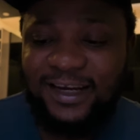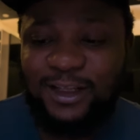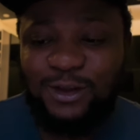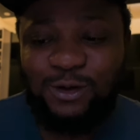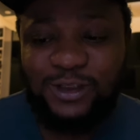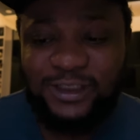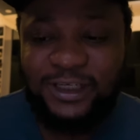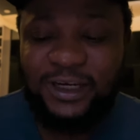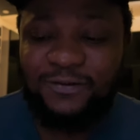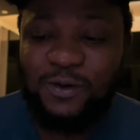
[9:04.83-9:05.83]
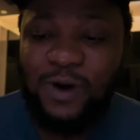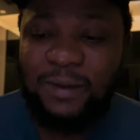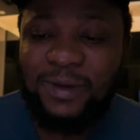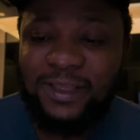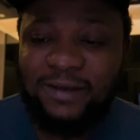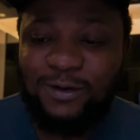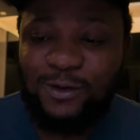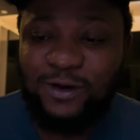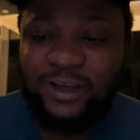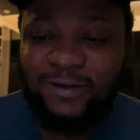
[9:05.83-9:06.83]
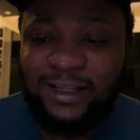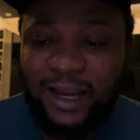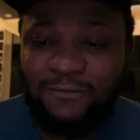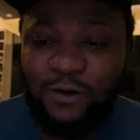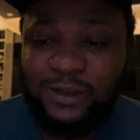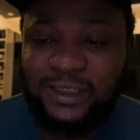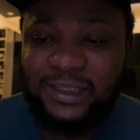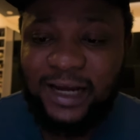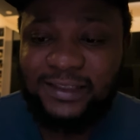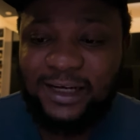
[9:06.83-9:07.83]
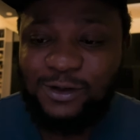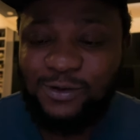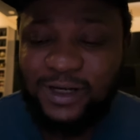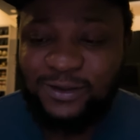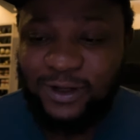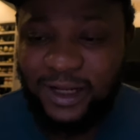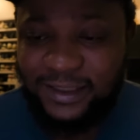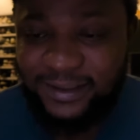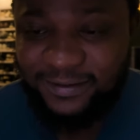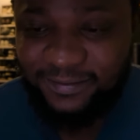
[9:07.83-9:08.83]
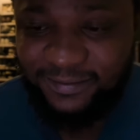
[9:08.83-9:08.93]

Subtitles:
you want me, Davido, give her that $40,000.